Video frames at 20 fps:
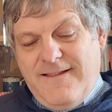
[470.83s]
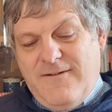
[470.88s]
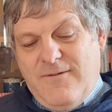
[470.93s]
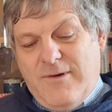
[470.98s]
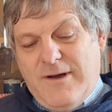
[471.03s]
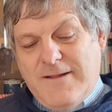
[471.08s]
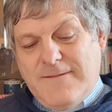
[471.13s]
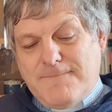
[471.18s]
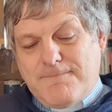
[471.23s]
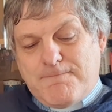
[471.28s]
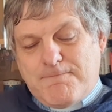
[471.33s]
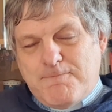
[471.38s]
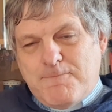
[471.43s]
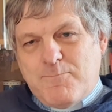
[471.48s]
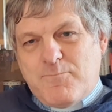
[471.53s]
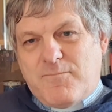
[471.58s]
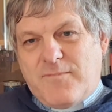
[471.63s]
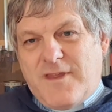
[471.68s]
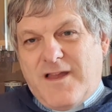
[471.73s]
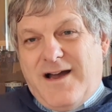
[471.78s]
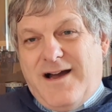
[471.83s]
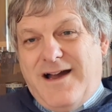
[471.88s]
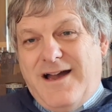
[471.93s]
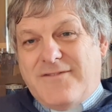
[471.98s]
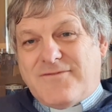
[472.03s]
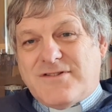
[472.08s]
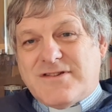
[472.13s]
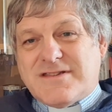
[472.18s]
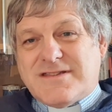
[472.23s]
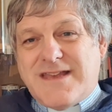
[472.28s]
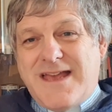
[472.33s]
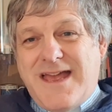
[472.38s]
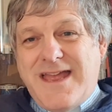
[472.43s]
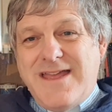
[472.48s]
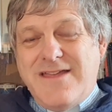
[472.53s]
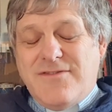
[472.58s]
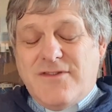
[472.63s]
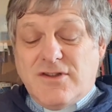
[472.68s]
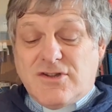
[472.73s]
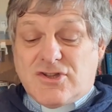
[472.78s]
Well, I have to
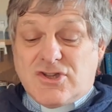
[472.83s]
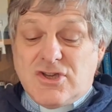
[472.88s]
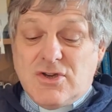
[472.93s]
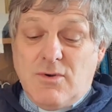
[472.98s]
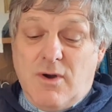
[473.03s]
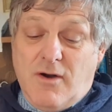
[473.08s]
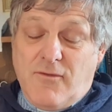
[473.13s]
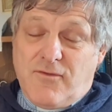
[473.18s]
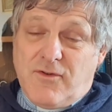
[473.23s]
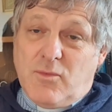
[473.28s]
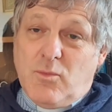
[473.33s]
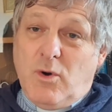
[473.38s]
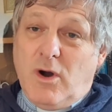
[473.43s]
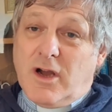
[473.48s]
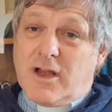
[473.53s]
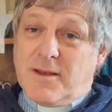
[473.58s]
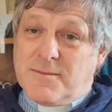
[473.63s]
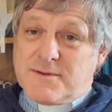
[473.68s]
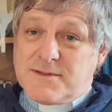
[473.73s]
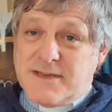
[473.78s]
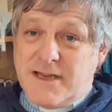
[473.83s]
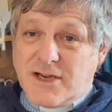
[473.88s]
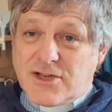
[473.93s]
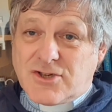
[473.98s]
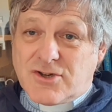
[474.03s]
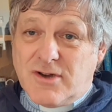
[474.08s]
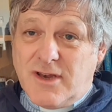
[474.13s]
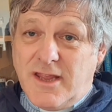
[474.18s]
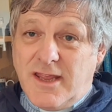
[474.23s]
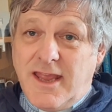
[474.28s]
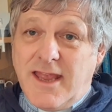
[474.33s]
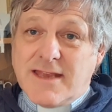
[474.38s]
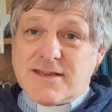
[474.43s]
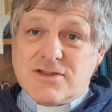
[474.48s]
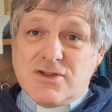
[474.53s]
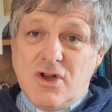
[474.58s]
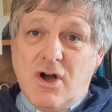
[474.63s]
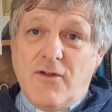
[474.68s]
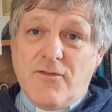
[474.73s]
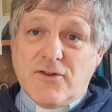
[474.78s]
say that too often what comes naturally is
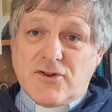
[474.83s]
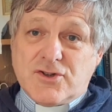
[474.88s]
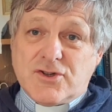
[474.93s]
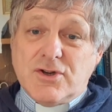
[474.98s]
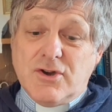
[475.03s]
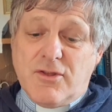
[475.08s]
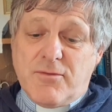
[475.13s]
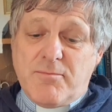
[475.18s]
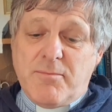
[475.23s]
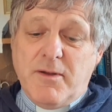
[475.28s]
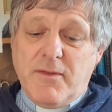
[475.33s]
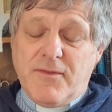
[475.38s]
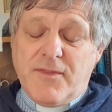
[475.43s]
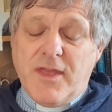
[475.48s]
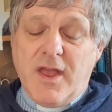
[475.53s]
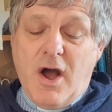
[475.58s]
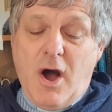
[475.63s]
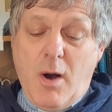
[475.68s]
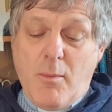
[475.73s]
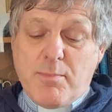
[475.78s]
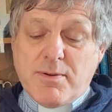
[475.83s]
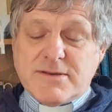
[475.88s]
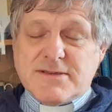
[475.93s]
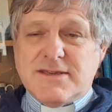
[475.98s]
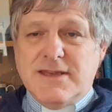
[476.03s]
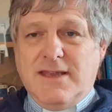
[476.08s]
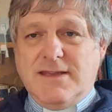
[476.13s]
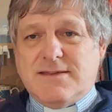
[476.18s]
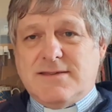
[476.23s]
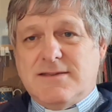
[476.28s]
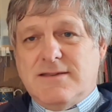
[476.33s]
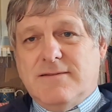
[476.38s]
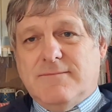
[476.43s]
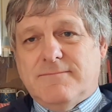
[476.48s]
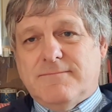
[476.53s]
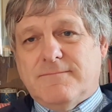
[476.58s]
not the truth, but the opposite.